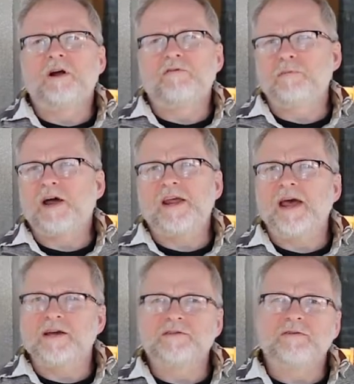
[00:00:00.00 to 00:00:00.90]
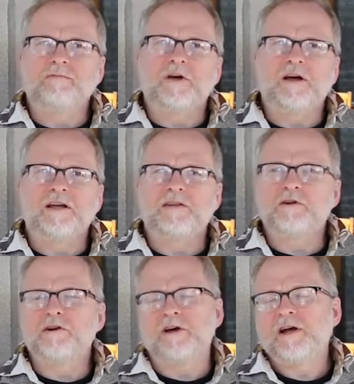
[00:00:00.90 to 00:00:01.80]
Everybody has them in
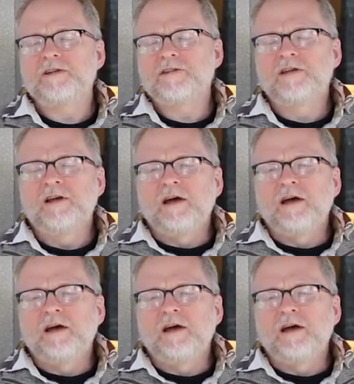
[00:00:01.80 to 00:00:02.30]
their guts,